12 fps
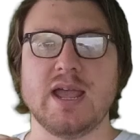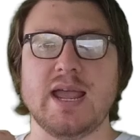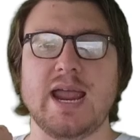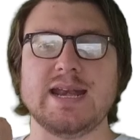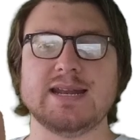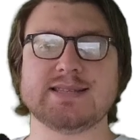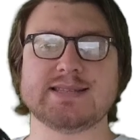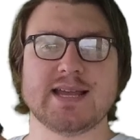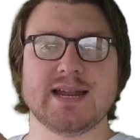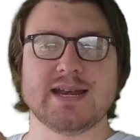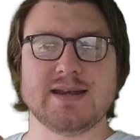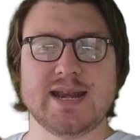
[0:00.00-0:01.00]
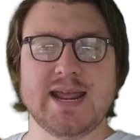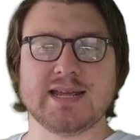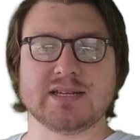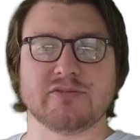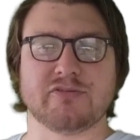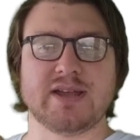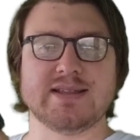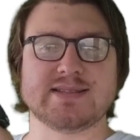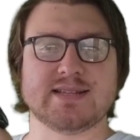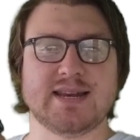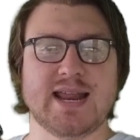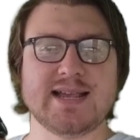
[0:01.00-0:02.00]
and it's negative, it's
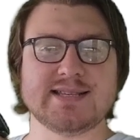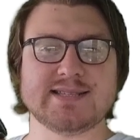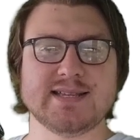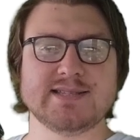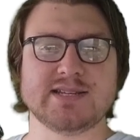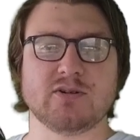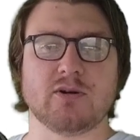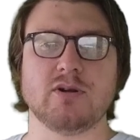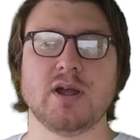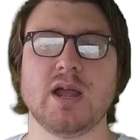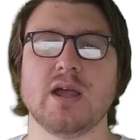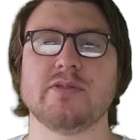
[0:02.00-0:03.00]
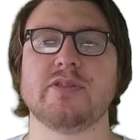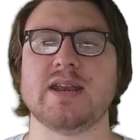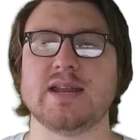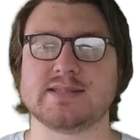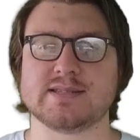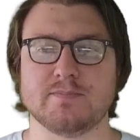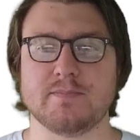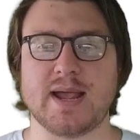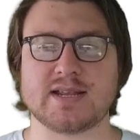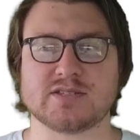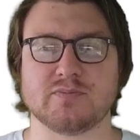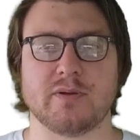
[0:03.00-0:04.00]
less than 0, then it's a
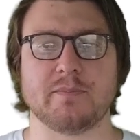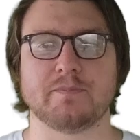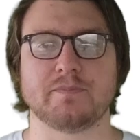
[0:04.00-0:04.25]
maximum.